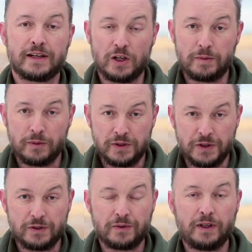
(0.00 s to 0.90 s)
I hope it was
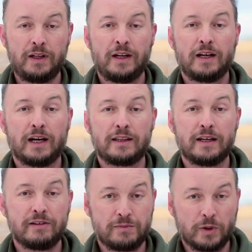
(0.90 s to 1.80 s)
useful, and
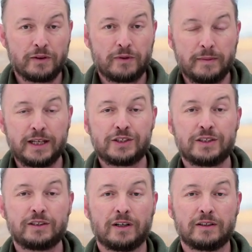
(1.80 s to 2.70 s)
there is more
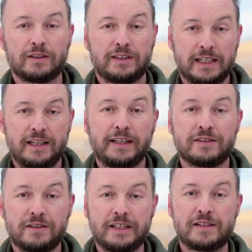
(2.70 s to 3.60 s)
information on
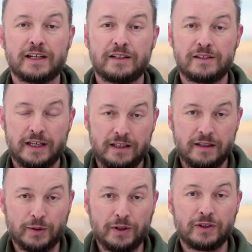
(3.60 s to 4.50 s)
techniques and details in
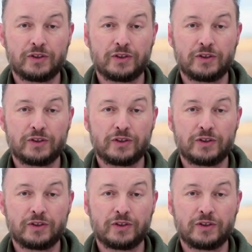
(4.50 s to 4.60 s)
the book,